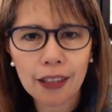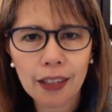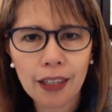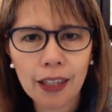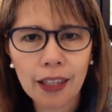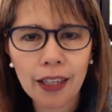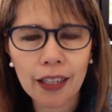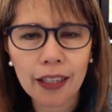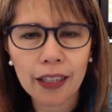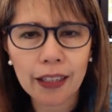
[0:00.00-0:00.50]

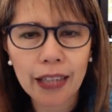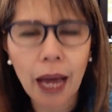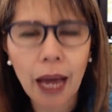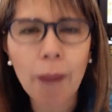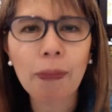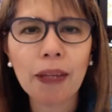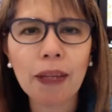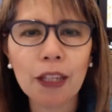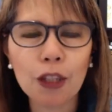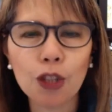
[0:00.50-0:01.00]
and
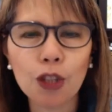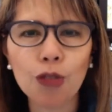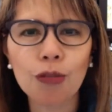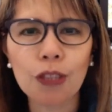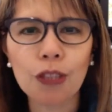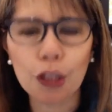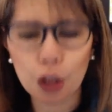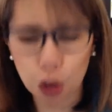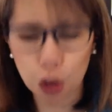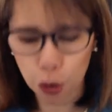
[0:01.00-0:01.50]
tapping into the
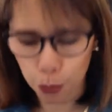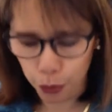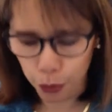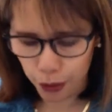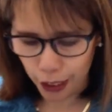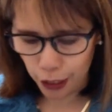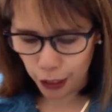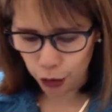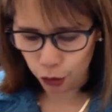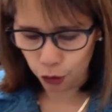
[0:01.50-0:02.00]

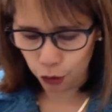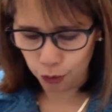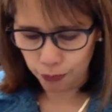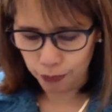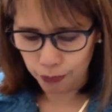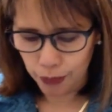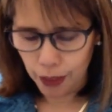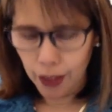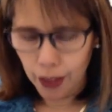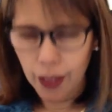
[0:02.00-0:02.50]
supernatural.
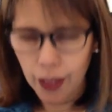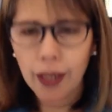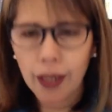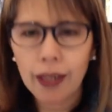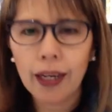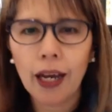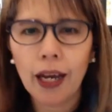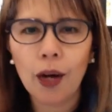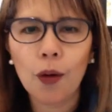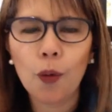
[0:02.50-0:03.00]

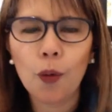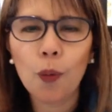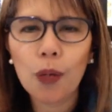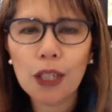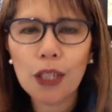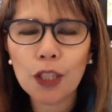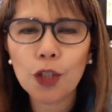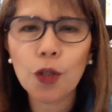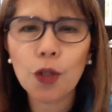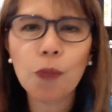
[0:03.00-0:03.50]
Now, what
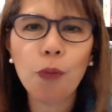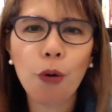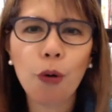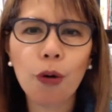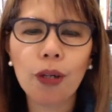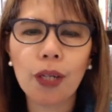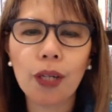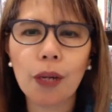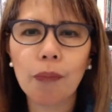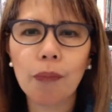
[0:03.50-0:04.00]
is so
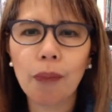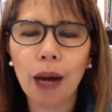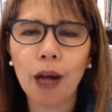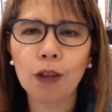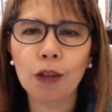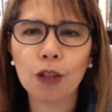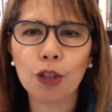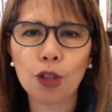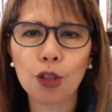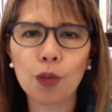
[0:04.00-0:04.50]
important about
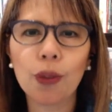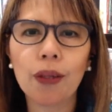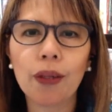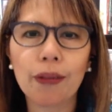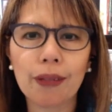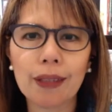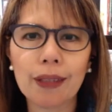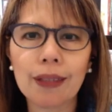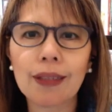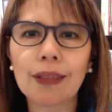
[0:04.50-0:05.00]
doing
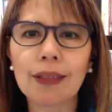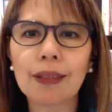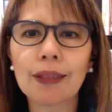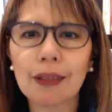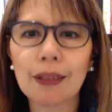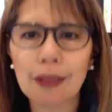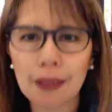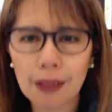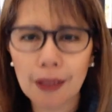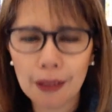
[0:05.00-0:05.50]
this
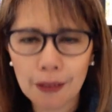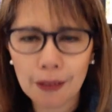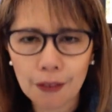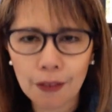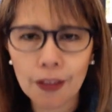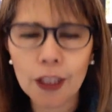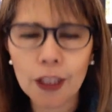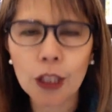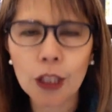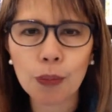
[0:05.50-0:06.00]
in
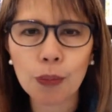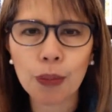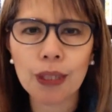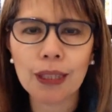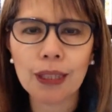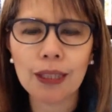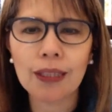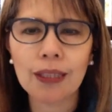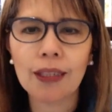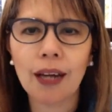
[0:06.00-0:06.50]
this
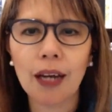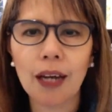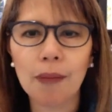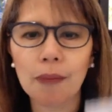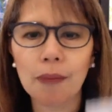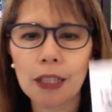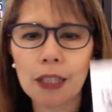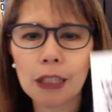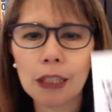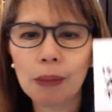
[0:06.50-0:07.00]
present time
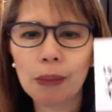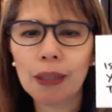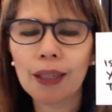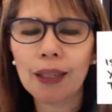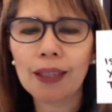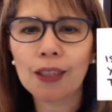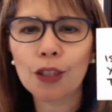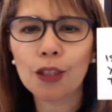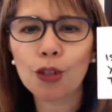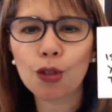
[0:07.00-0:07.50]
is
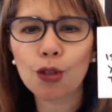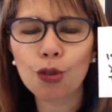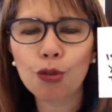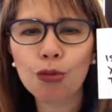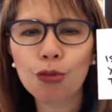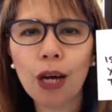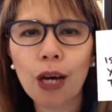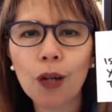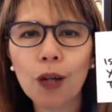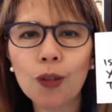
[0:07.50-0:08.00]
because
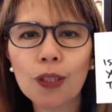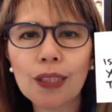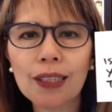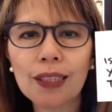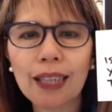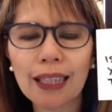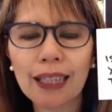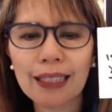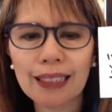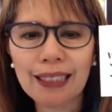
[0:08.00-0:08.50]

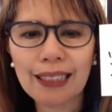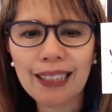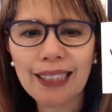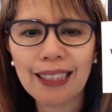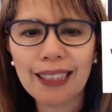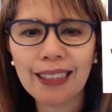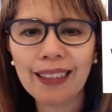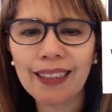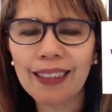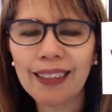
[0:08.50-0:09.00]

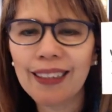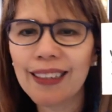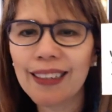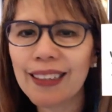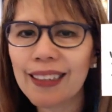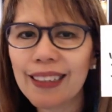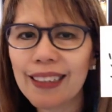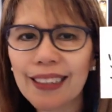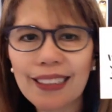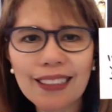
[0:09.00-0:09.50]
2019
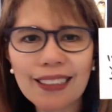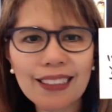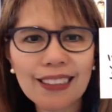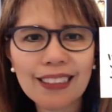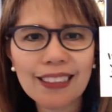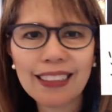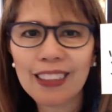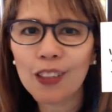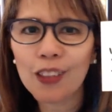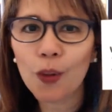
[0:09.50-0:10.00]
isn't
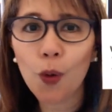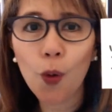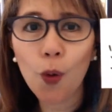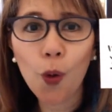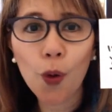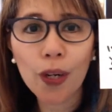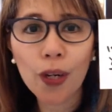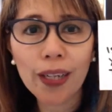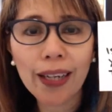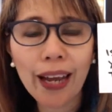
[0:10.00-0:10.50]
an
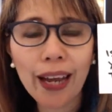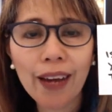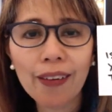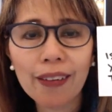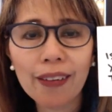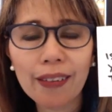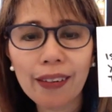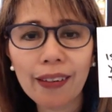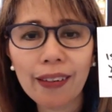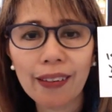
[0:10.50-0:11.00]
ordinary
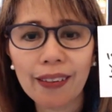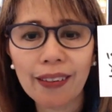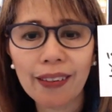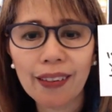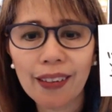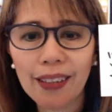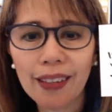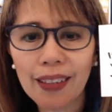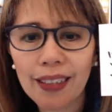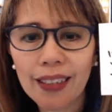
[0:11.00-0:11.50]
year.
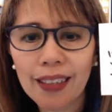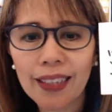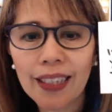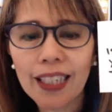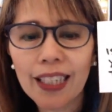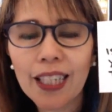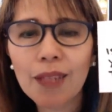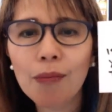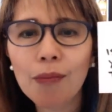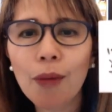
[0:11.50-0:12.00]

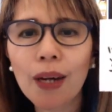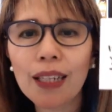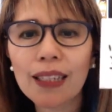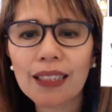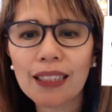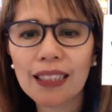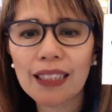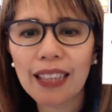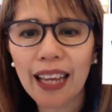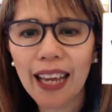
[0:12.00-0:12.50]
It marks
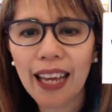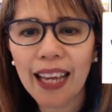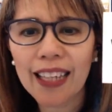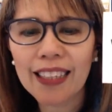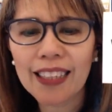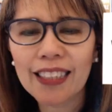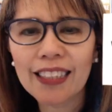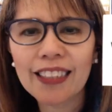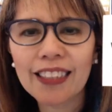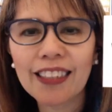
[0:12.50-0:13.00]
the
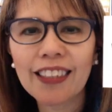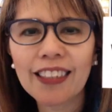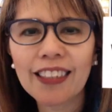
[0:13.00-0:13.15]
end